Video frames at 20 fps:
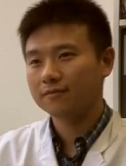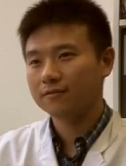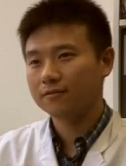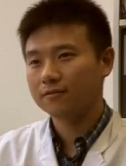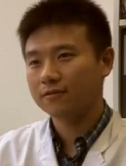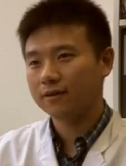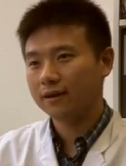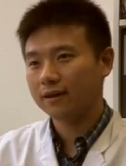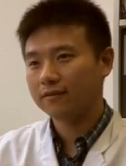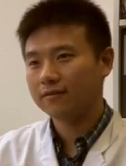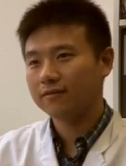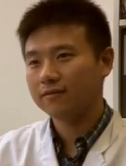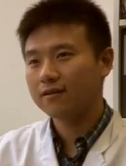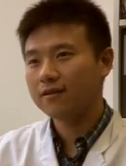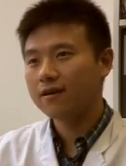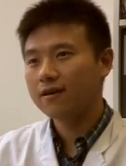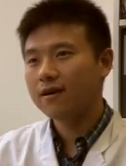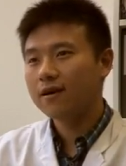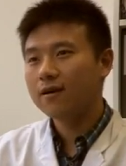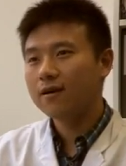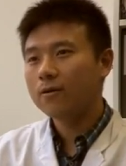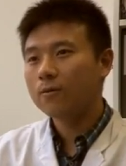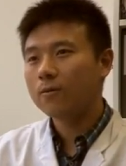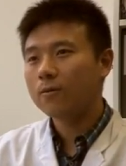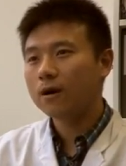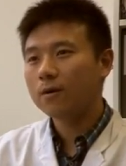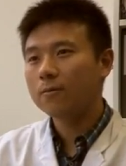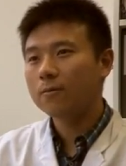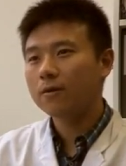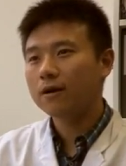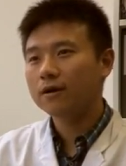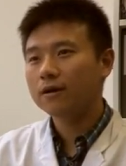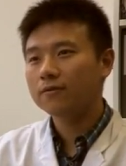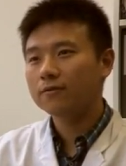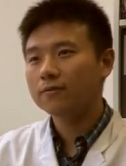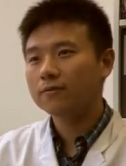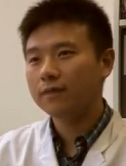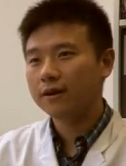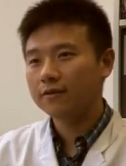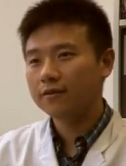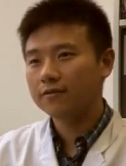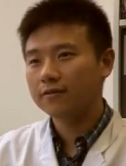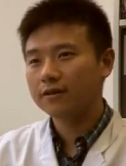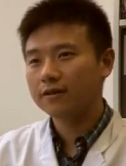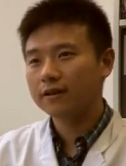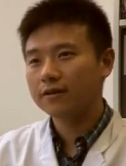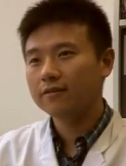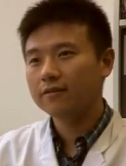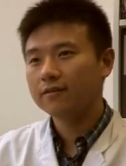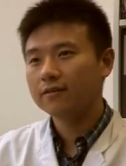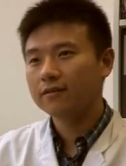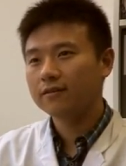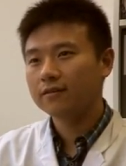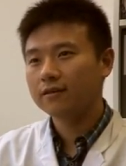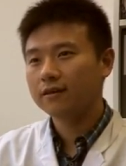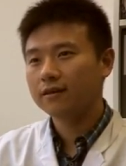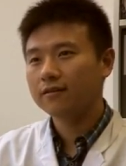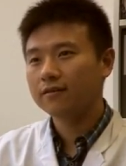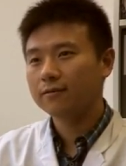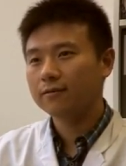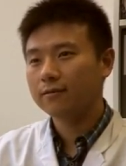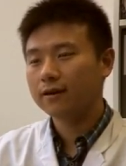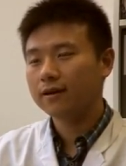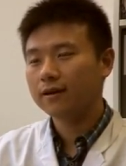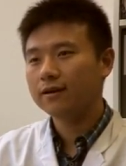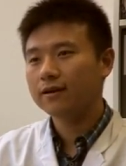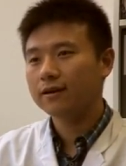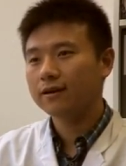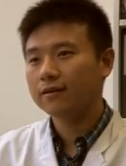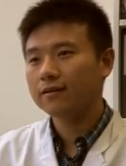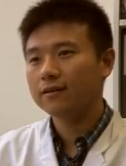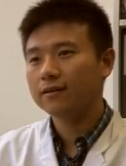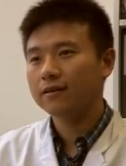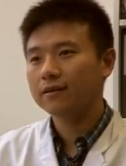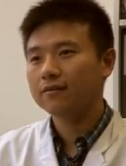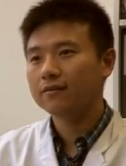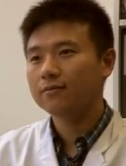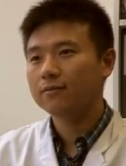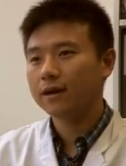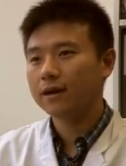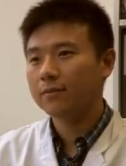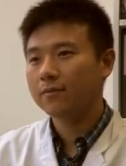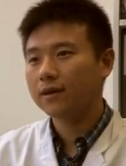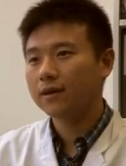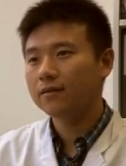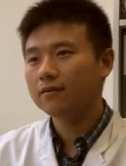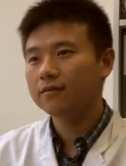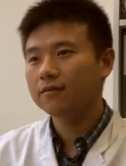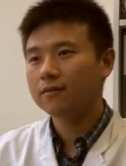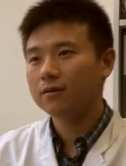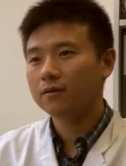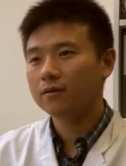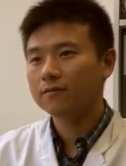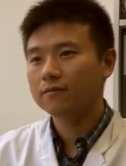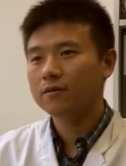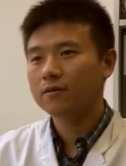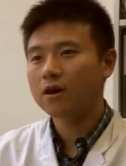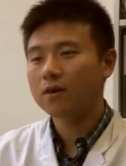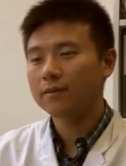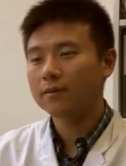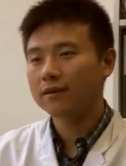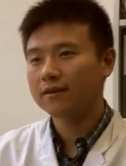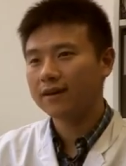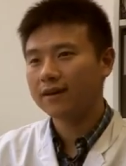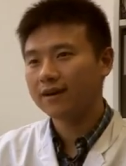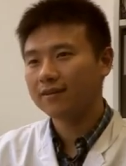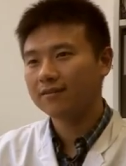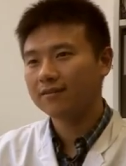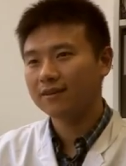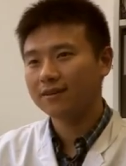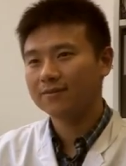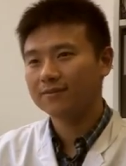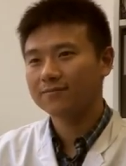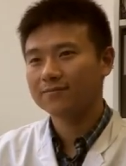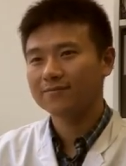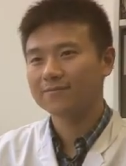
stress. One way to measure it indirectly is by means of comet assay.